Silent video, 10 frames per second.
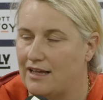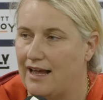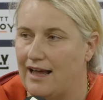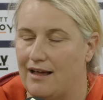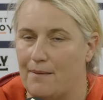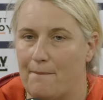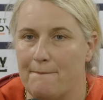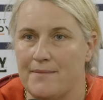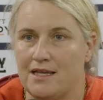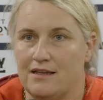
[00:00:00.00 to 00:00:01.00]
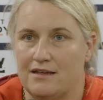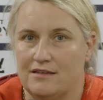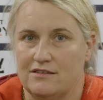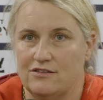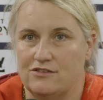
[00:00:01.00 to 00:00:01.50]
Um,
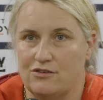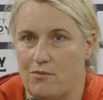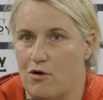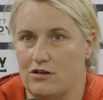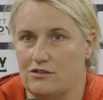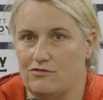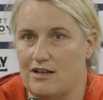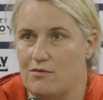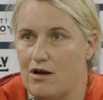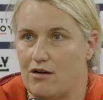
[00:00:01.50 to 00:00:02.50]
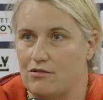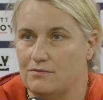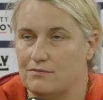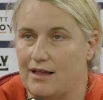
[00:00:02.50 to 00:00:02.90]
so it works really well,